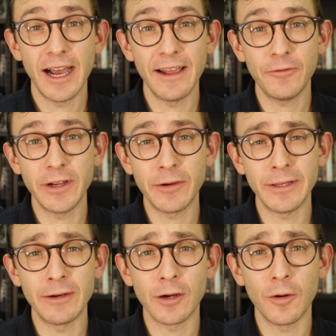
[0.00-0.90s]
I
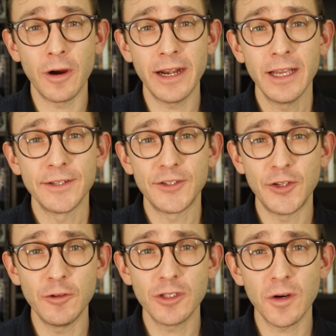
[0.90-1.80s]
frequently record
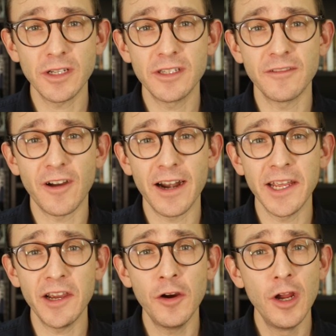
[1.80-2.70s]
2 sources of
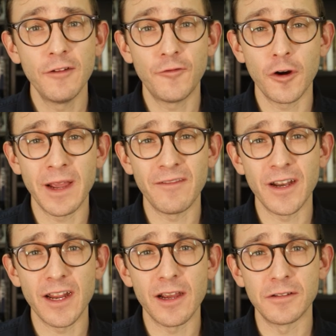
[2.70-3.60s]
audio for my
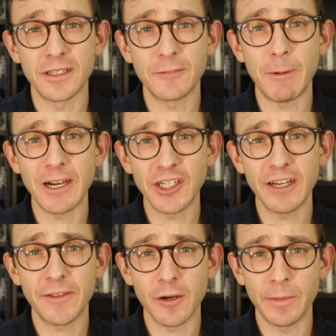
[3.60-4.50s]
videos,
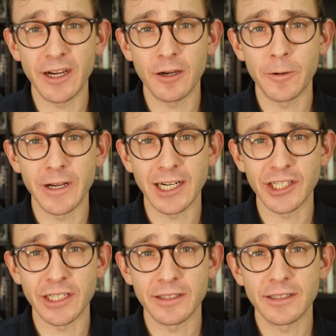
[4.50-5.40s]
especially if they're bigger
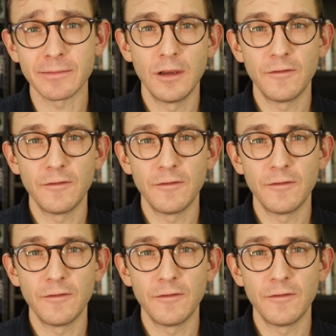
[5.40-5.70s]
productions.